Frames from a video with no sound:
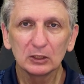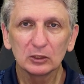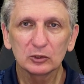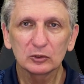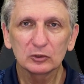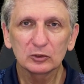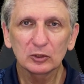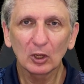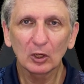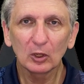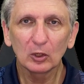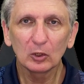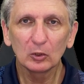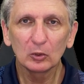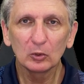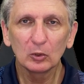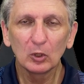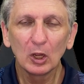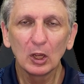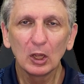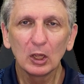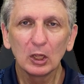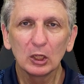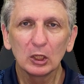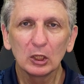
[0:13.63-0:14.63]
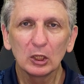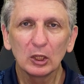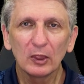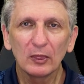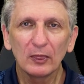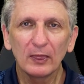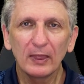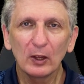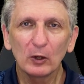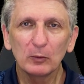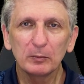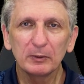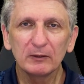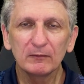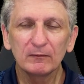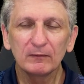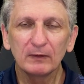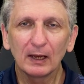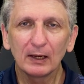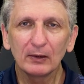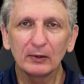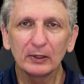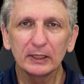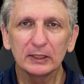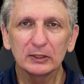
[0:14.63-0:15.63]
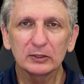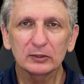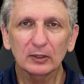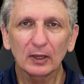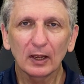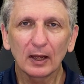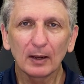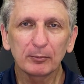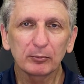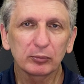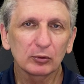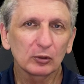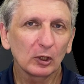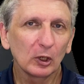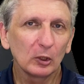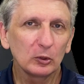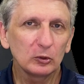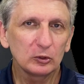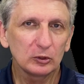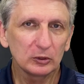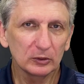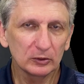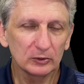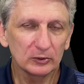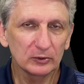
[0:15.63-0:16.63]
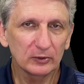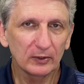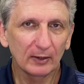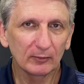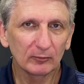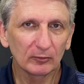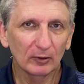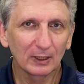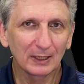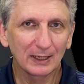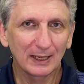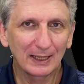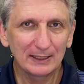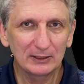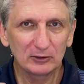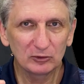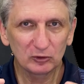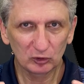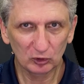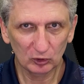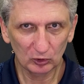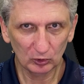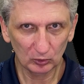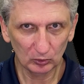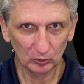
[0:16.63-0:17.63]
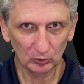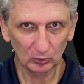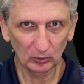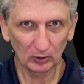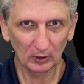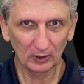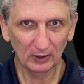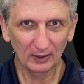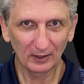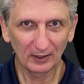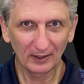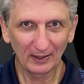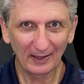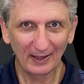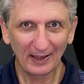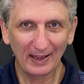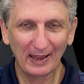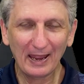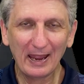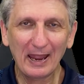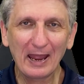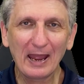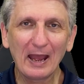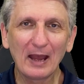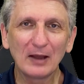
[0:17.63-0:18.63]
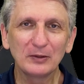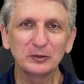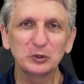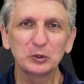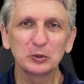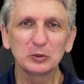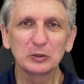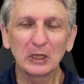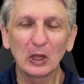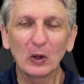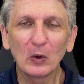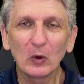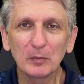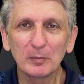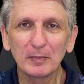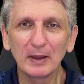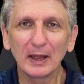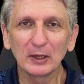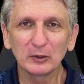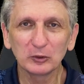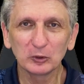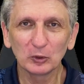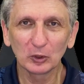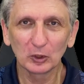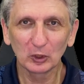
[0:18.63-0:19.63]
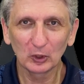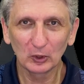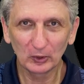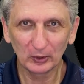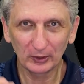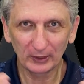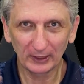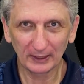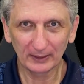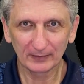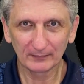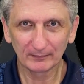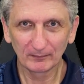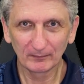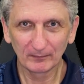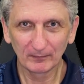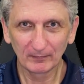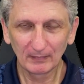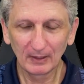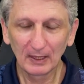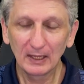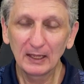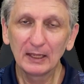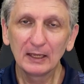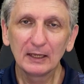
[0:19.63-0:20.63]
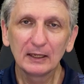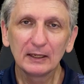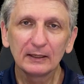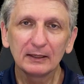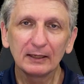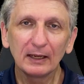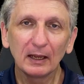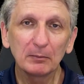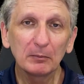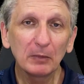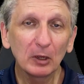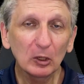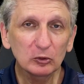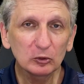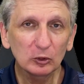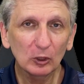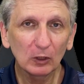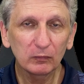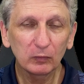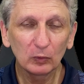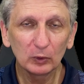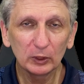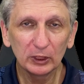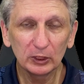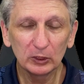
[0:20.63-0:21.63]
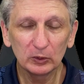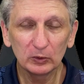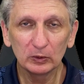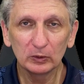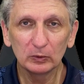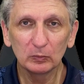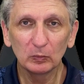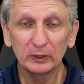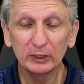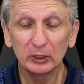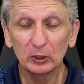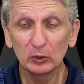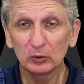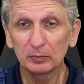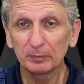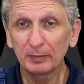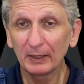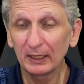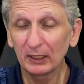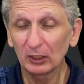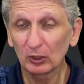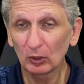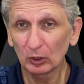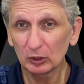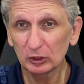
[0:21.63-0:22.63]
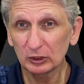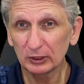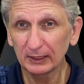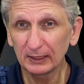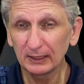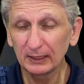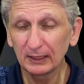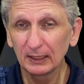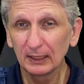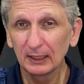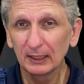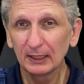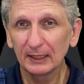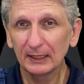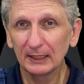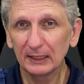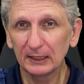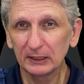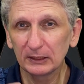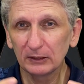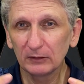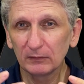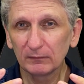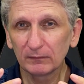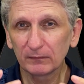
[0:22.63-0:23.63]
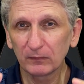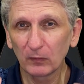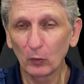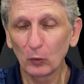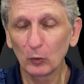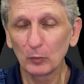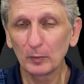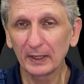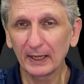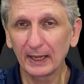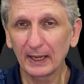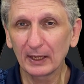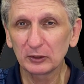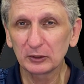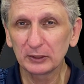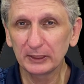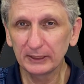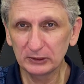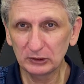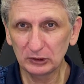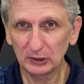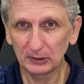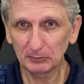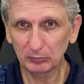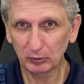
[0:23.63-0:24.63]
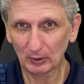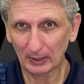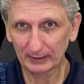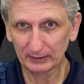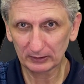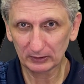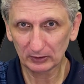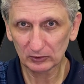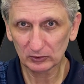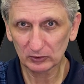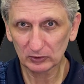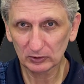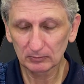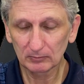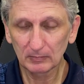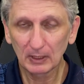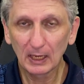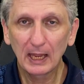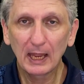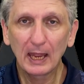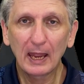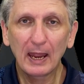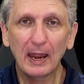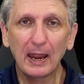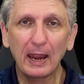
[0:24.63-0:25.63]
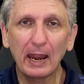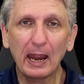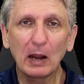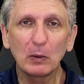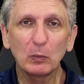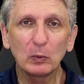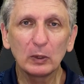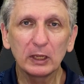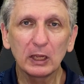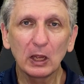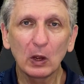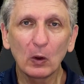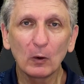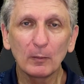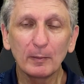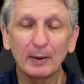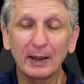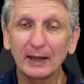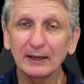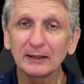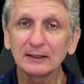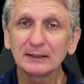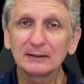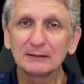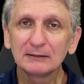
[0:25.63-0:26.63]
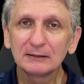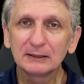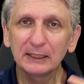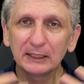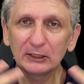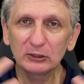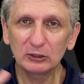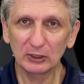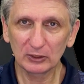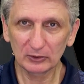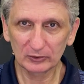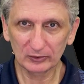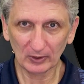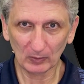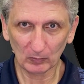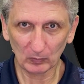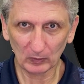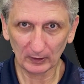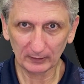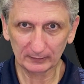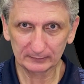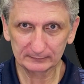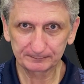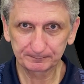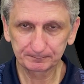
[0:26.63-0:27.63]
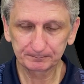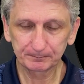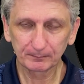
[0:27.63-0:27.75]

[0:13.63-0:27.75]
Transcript: So, there'll be various approaches that relate to how you go about your learning. Now, most often you, we use pedagogy in informing our teaching practice, how we go about teaching someone.